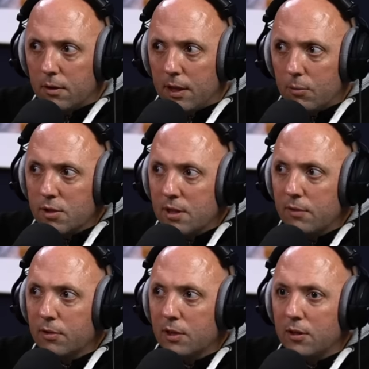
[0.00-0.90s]
it was
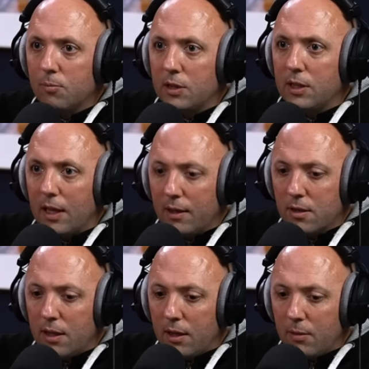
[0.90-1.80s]
never going to be
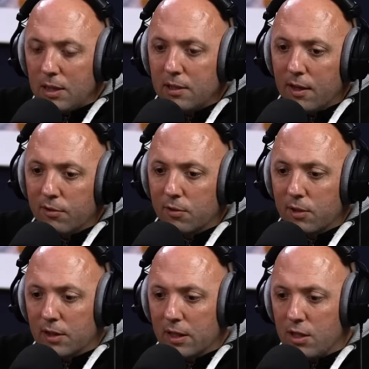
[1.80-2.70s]
immediately after
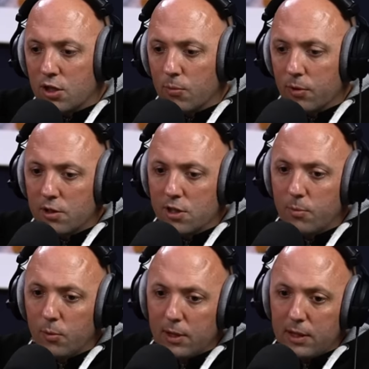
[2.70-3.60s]
relegation with a
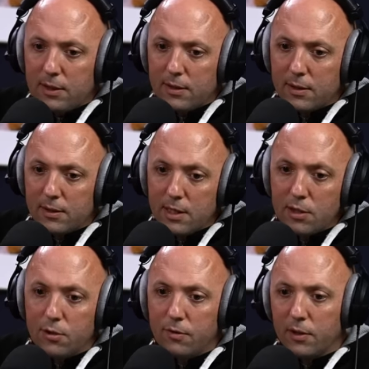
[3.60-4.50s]
summer where you need a
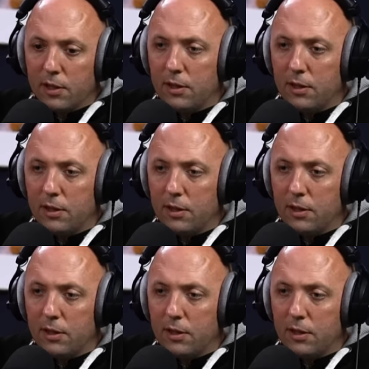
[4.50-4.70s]
takeover,